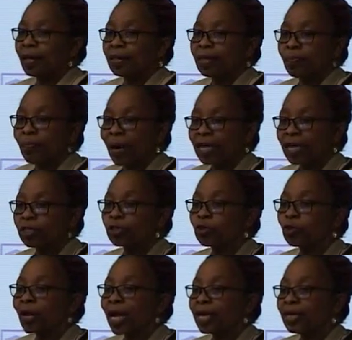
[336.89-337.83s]
The
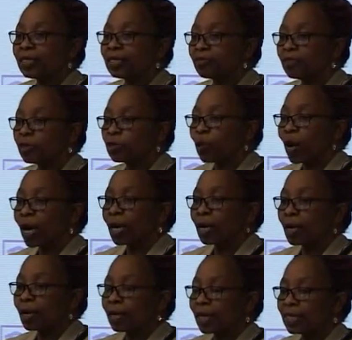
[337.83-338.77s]
particular
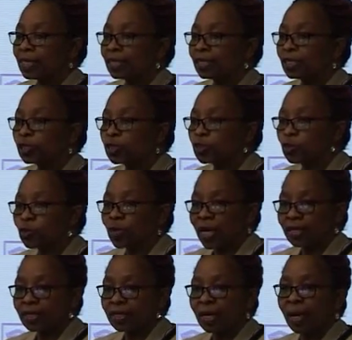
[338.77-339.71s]
individual, that is the
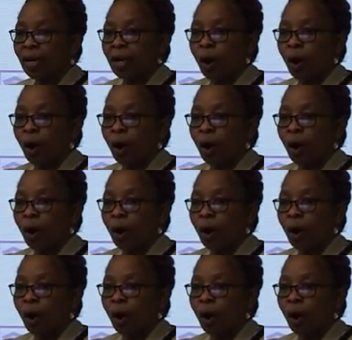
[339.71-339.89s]
student,